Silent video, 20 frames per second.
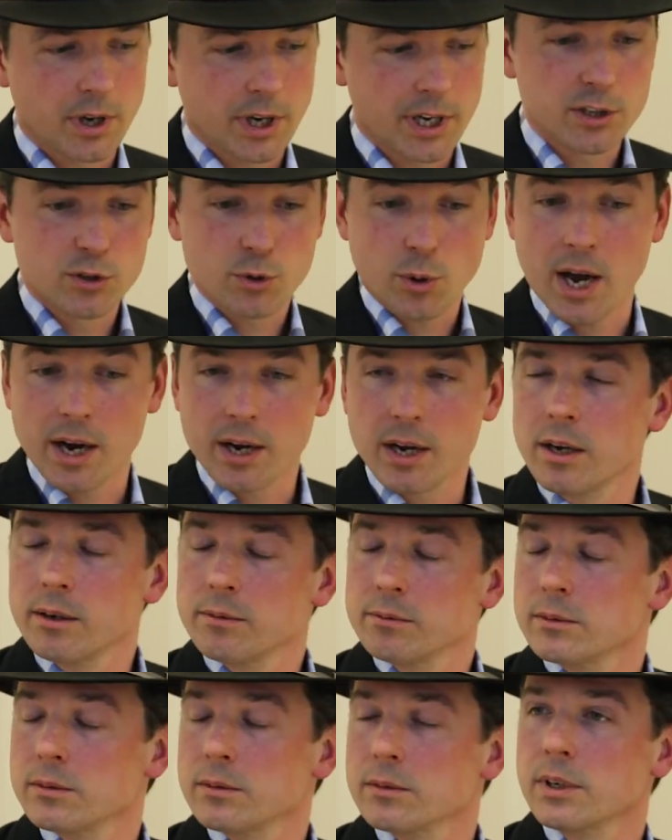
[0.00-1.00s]
into
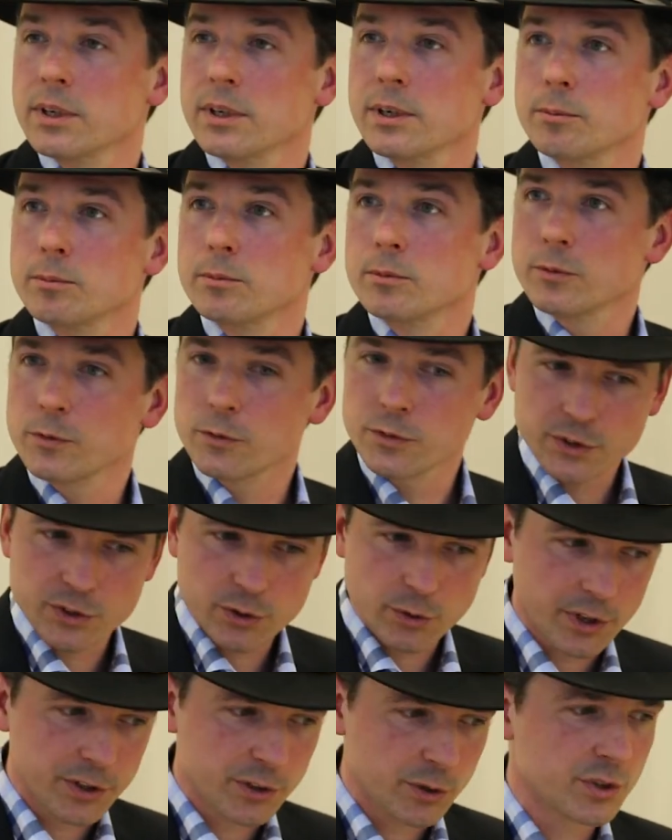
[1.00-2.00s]
ACA,
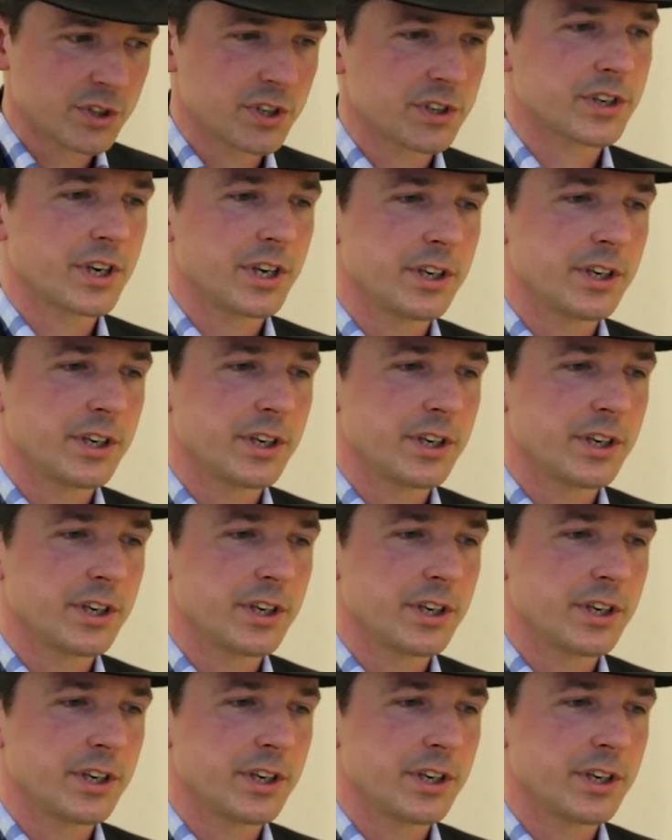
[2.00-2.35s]
so that users